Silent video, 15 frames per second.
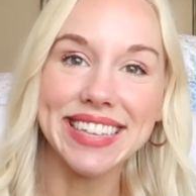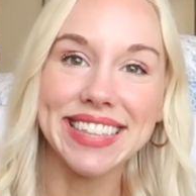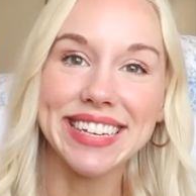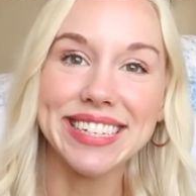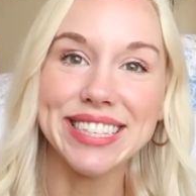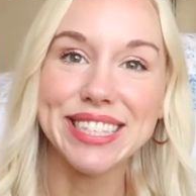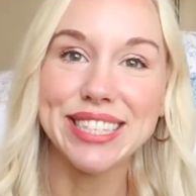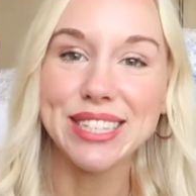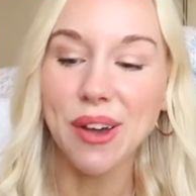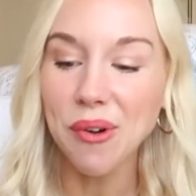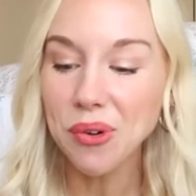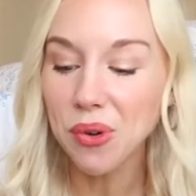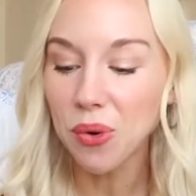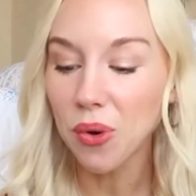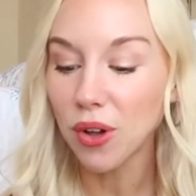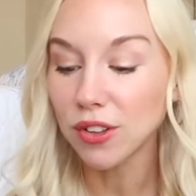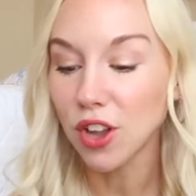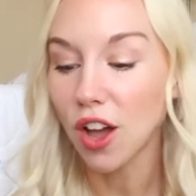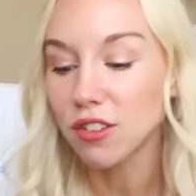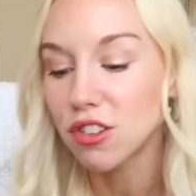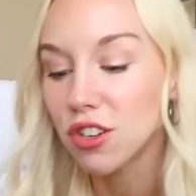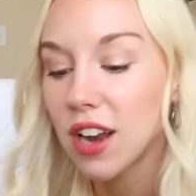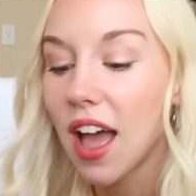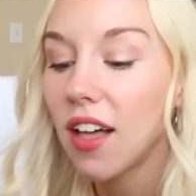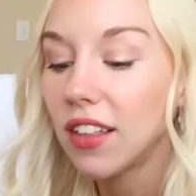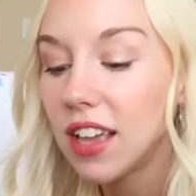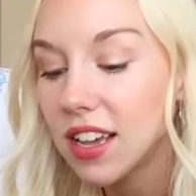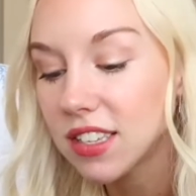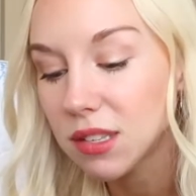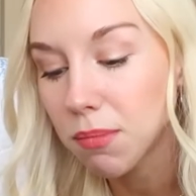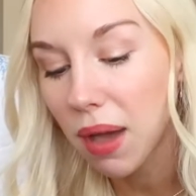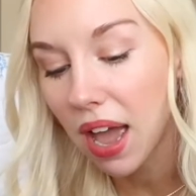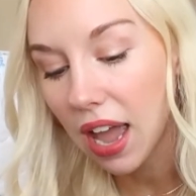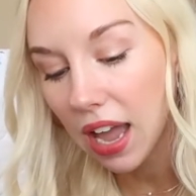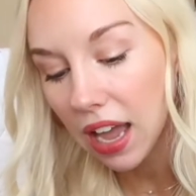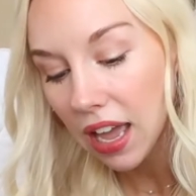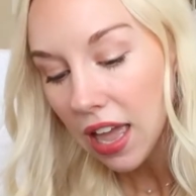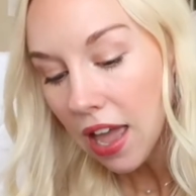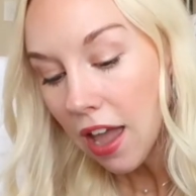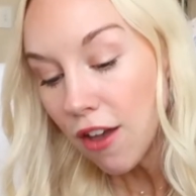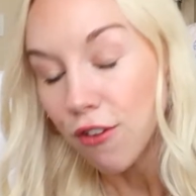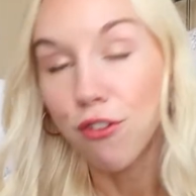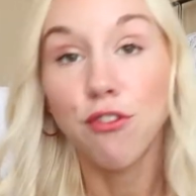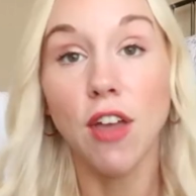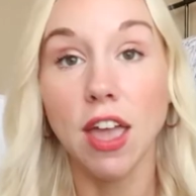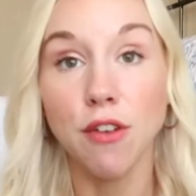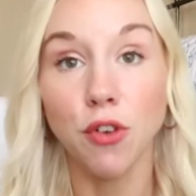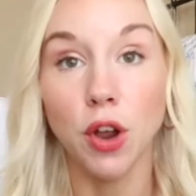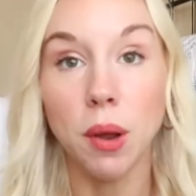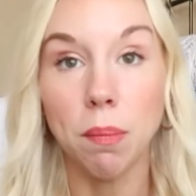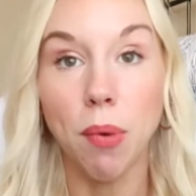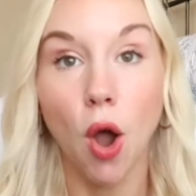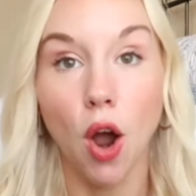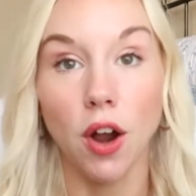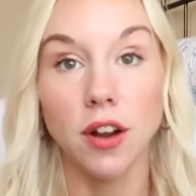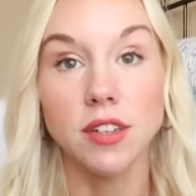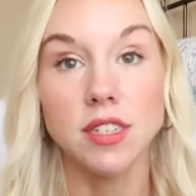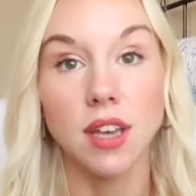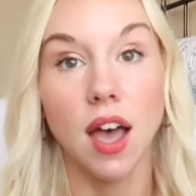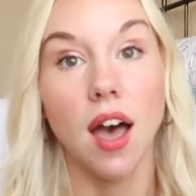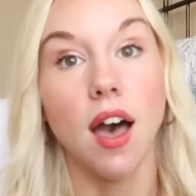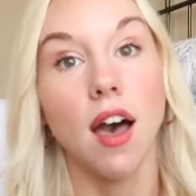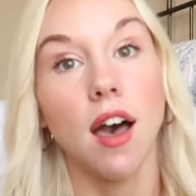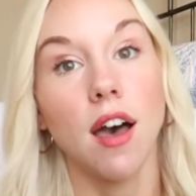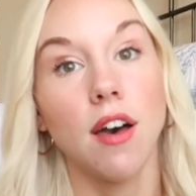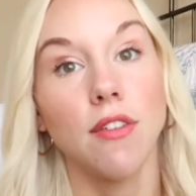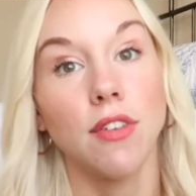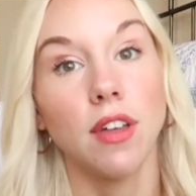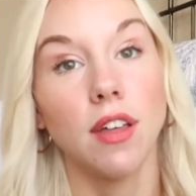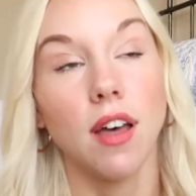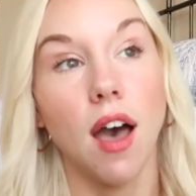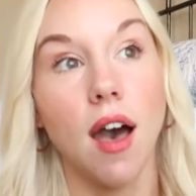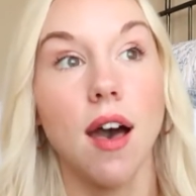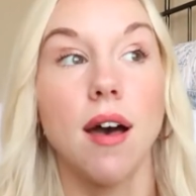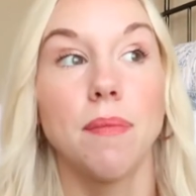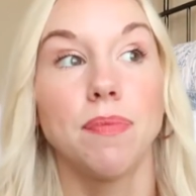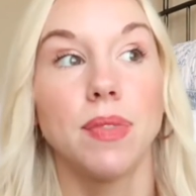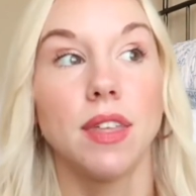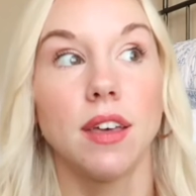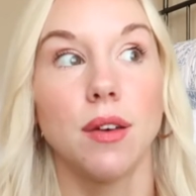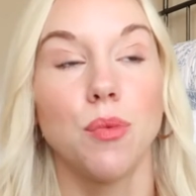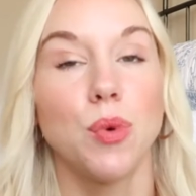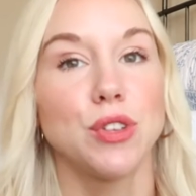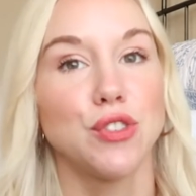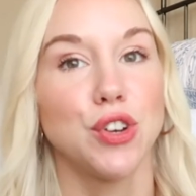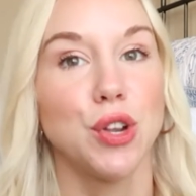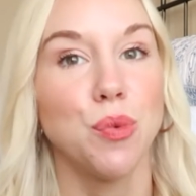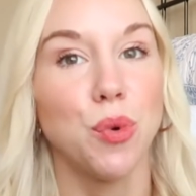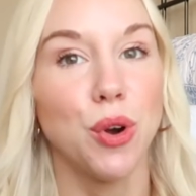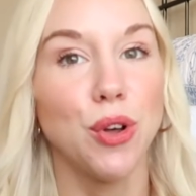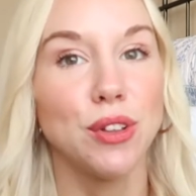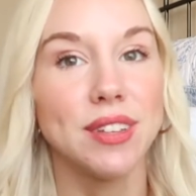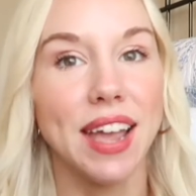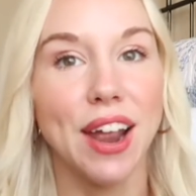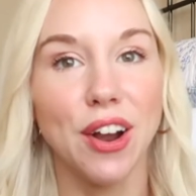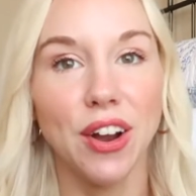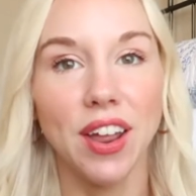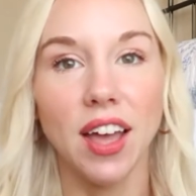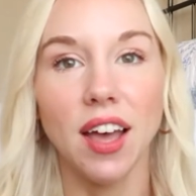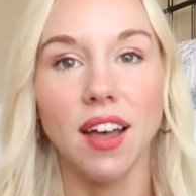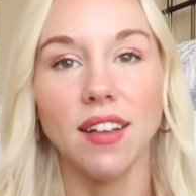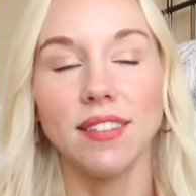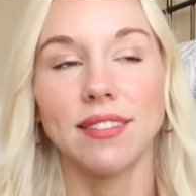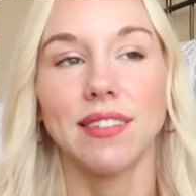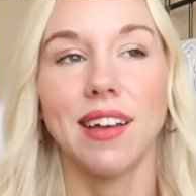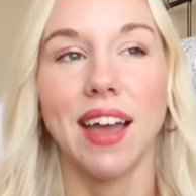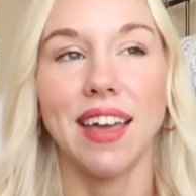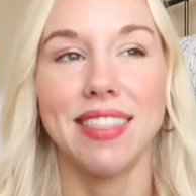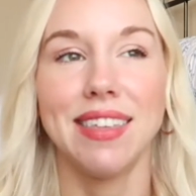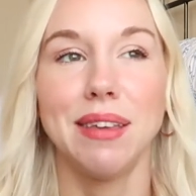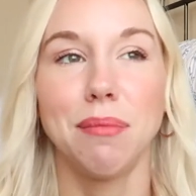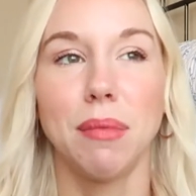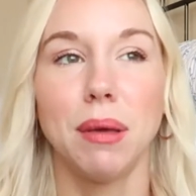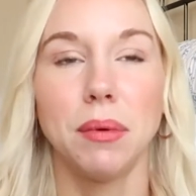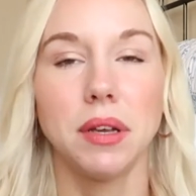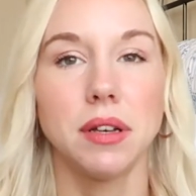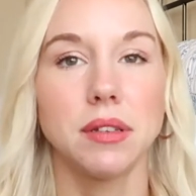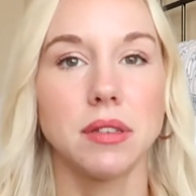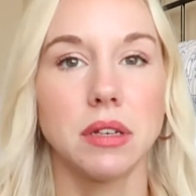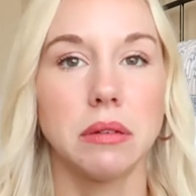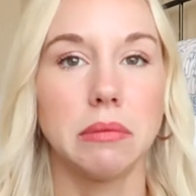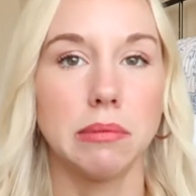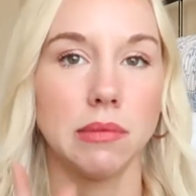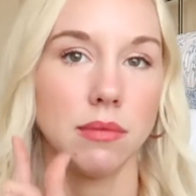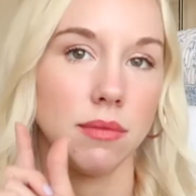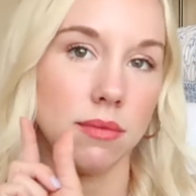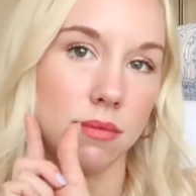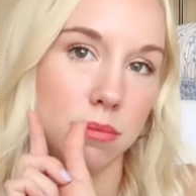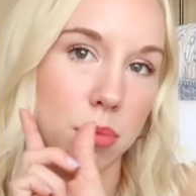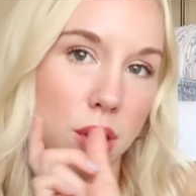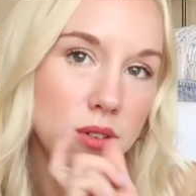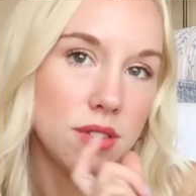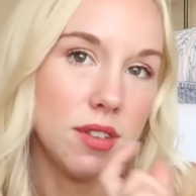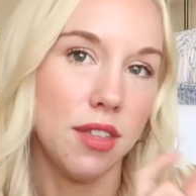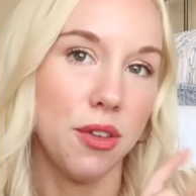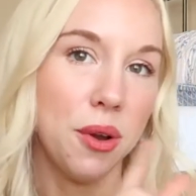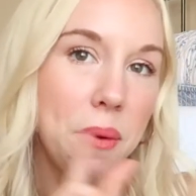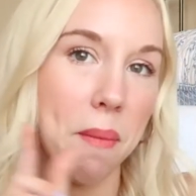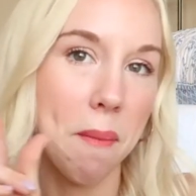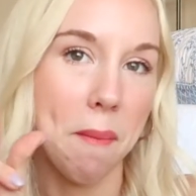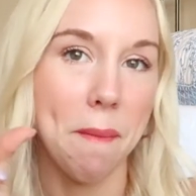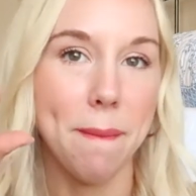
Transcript: I think it's so cool. Knockturn Alley is my favorite part of um, the Wizarding World area. I think maybe because I'm part Slytherin.